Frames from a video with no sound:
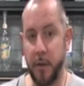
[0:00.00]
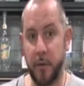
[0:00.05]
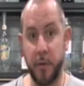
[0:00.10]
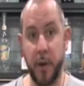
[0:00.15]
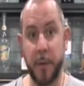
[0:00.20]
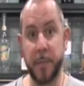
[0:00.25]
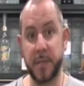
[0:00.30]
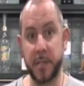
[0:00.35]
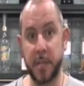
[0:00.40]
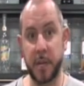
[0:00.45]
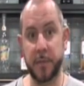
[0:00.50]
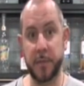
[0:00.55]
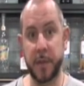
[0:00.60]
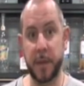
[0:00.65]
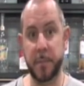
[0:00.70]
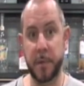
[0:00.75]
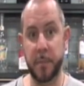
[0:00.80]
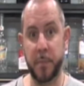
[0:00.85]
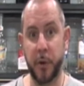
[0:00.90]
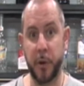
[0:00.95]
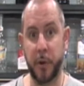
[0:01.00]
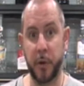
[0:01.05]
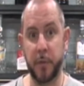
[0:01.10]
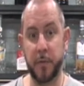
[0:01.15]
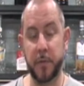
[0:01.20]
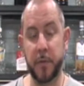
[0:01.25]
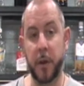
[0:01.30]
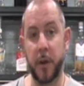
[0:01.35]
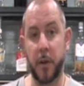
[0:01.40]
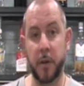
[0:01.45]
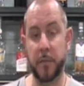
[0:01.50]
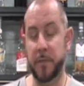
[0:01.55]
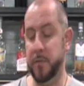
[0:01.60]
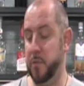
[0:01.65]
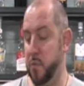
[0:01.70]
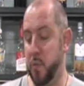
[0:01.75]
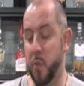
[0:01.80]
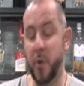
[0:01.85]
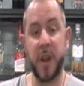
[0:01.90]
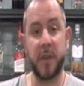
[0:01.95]
Grab yourself an empty bottle of
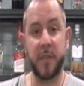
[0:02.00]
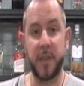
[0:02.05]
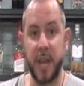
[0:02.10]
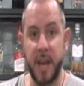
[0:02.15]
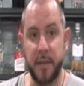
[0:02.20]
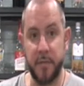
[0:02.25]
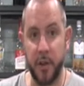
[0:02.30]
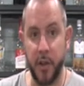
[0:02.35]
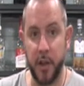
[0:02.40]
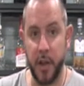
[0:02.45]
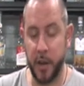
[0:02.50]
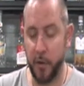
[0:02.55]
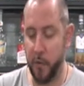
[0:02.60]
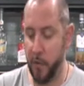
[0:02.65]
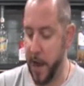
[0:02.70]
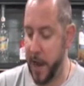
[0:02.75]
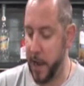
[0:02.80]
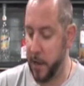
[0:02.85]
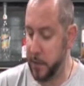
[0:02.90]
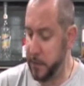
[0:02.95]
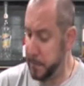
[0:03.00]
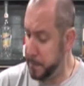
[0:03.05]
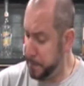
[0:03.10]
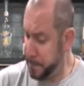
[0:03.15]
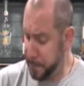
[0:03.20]
whatever you have lying around,